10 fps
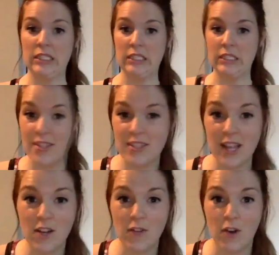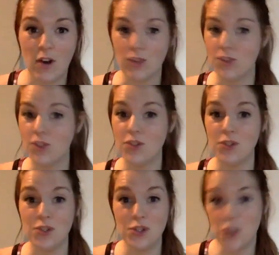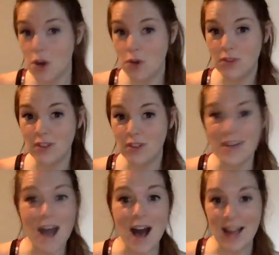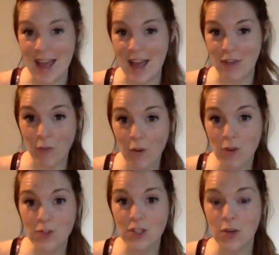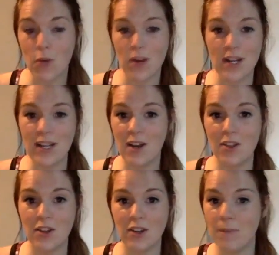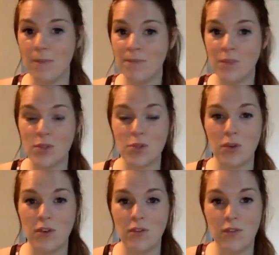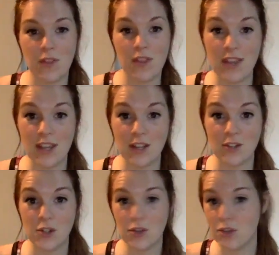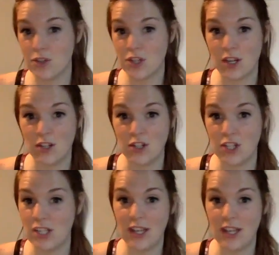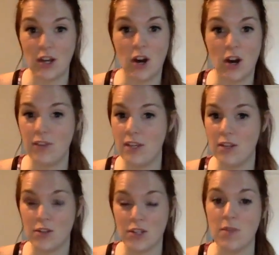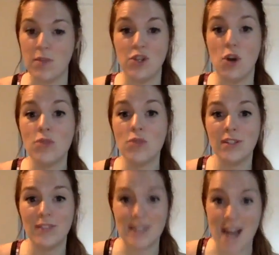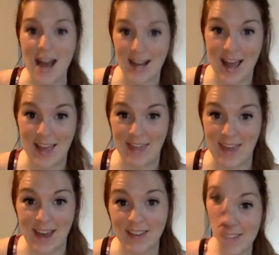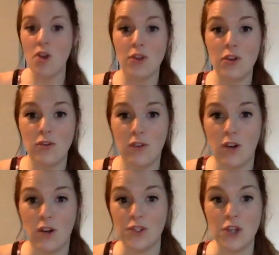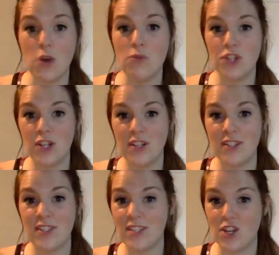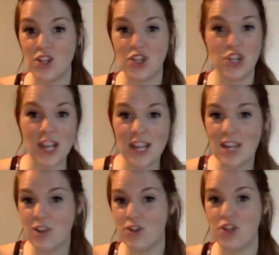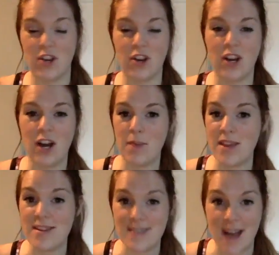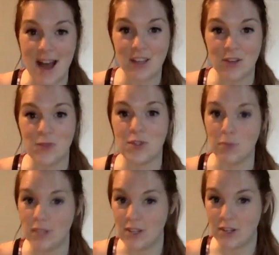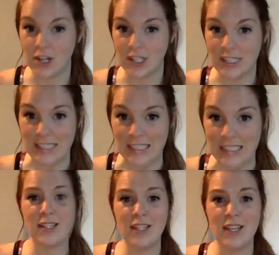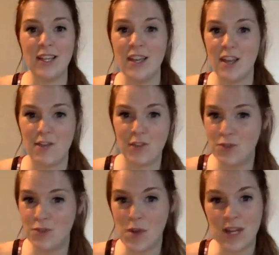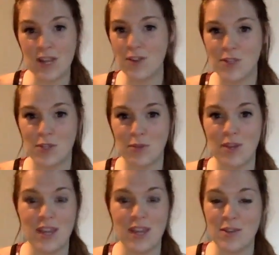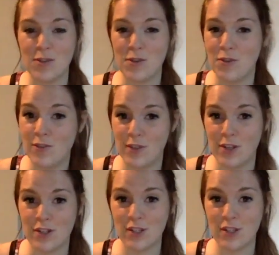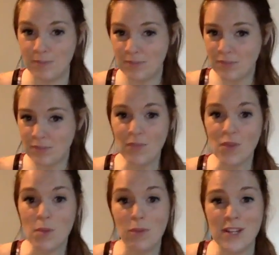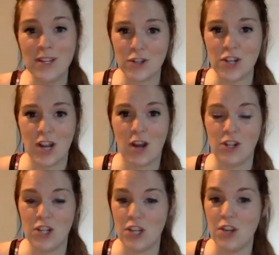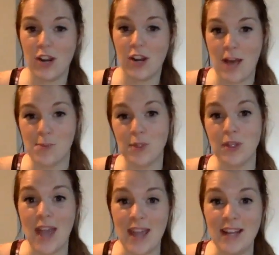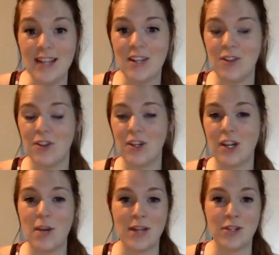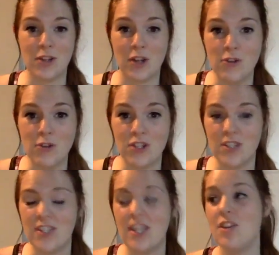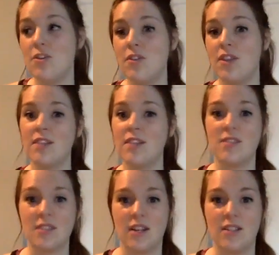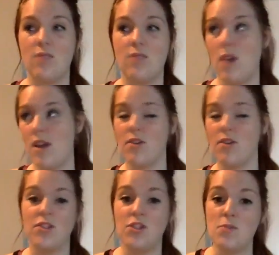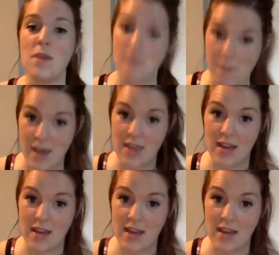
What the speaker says: Second of all, don't not add fruit or any other sort of thing to your Shakeology like coffee or something. Don't not add that. Third of all, don't just shake it in your shaker cup and not use a blender. Basically, if you do any of those 3 things when you first blend your Shakeology, you're gonna absolutely hate it and you're gonna come back to your coach and say, ew, that thing is disgusting. Why on earth did you make me buy that?